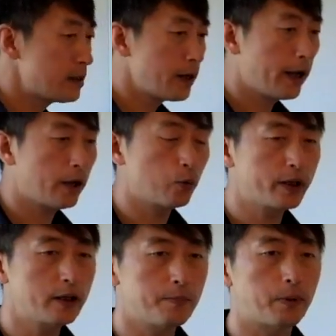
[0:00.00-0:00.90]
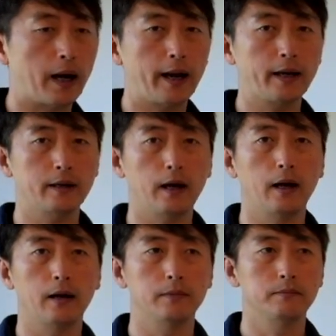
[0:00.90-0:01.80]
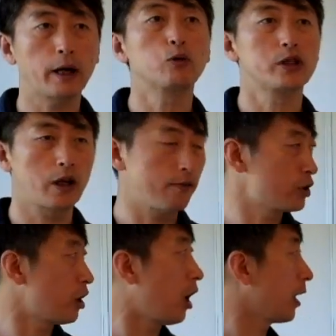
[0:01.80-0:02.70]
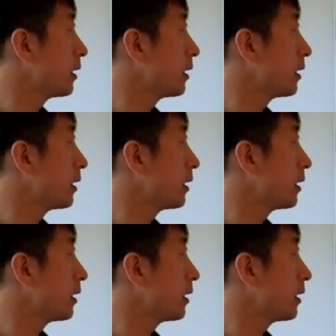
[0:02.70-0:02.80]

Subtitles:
say we're going to buy Microsoft stock.